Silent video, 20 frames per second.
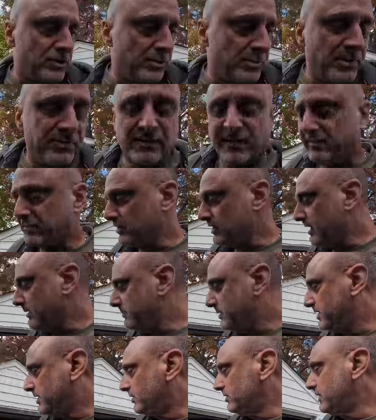Do me a favor, let
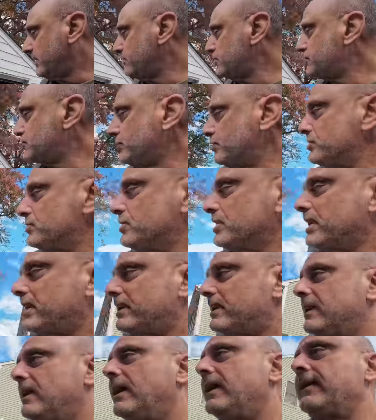me know. Let me show you what I
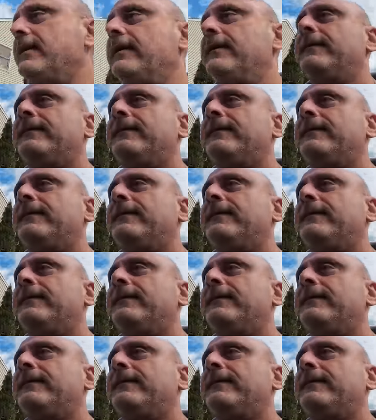got.